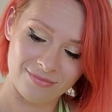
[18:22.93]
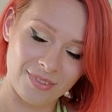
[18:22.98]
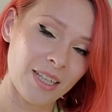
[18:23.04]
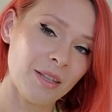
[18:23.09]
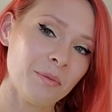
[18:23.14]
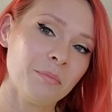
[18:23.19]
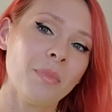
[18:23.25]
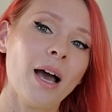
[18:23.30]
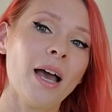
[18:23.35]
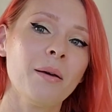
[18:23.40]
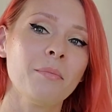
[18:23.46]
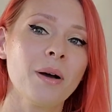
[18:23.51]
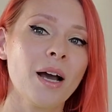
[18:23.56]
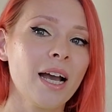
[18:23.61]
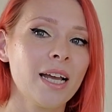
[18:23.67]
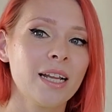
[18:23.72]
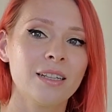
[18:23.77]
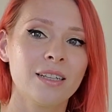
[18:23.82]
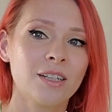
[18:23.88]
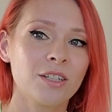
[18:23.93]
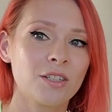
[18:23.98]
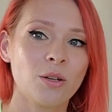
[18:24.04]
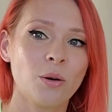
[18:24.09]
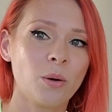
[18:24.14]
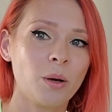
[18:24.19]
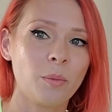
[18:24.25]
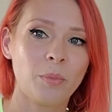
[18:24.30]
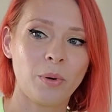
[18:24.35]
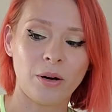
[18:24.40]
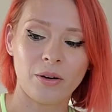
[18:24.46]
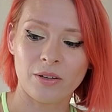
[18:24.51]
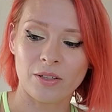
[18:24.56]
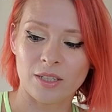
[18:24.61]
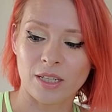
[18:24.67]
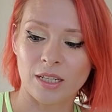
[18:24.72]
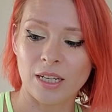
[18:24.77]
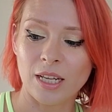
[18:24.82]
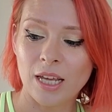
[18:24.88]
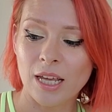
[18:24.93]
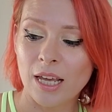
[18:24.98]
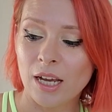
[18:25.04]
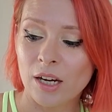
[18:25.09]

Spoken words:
In my mind, there's no comparison.